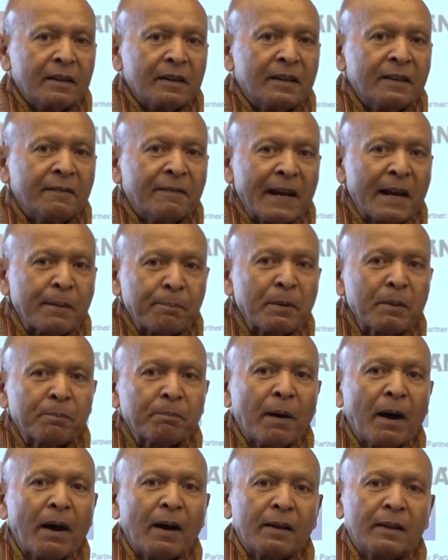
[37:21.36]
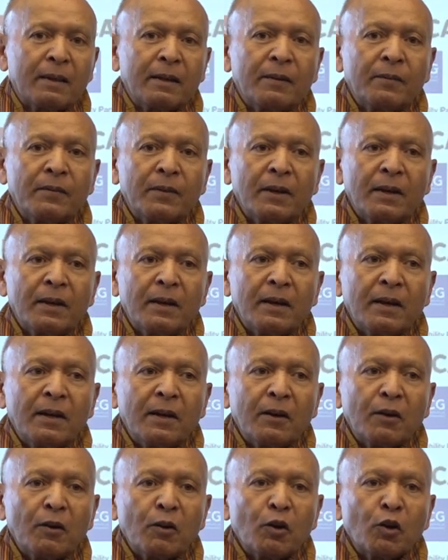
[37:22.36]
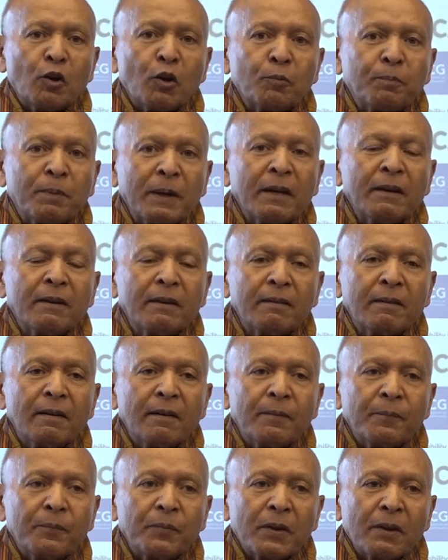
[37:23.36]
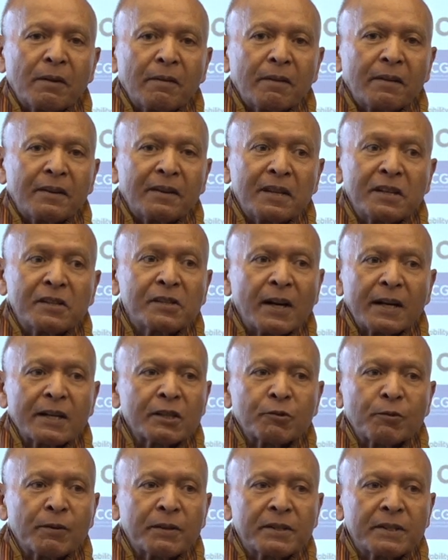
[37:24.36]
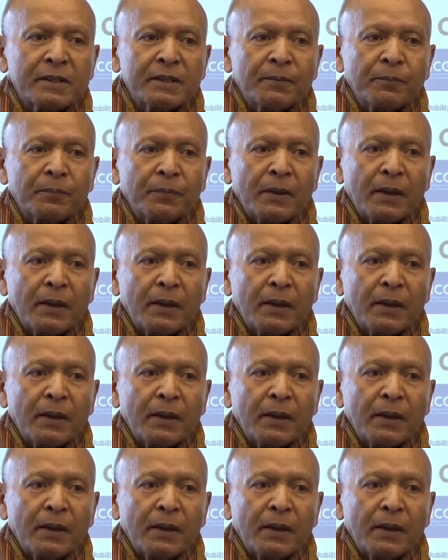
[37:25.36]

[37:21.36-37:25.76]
development path would be disastrous.